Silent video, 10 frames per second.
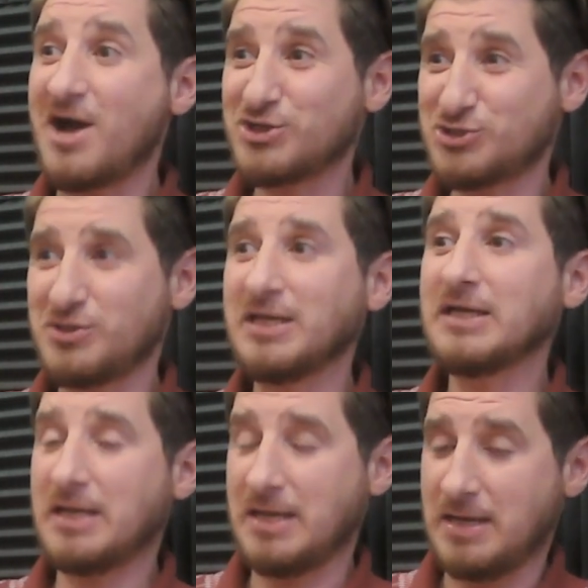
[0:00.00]
functioning
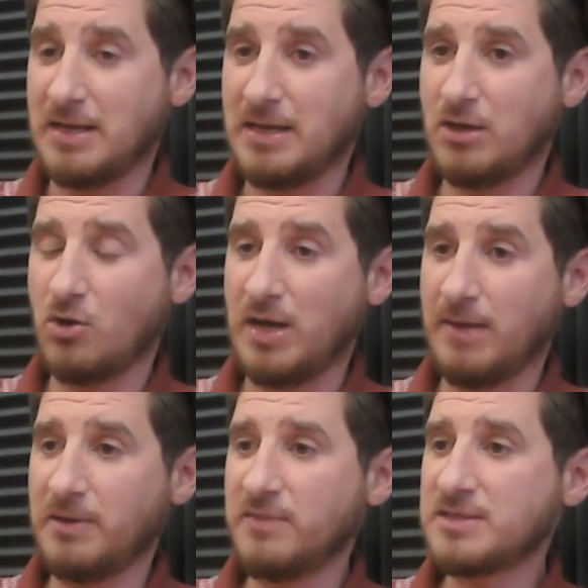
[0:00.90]
law
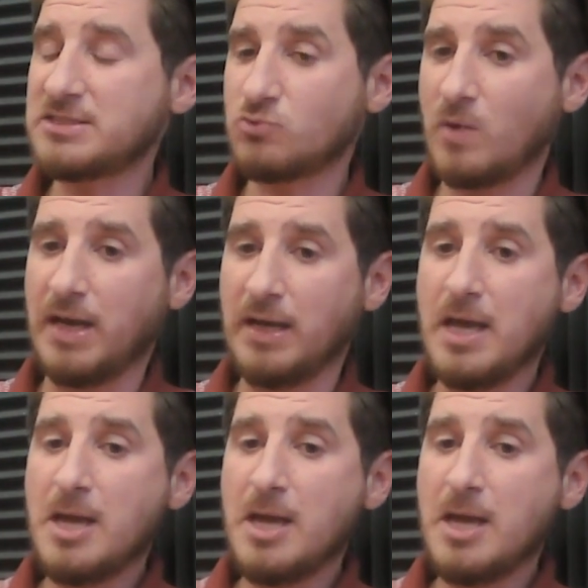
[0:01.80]
library. And this is why,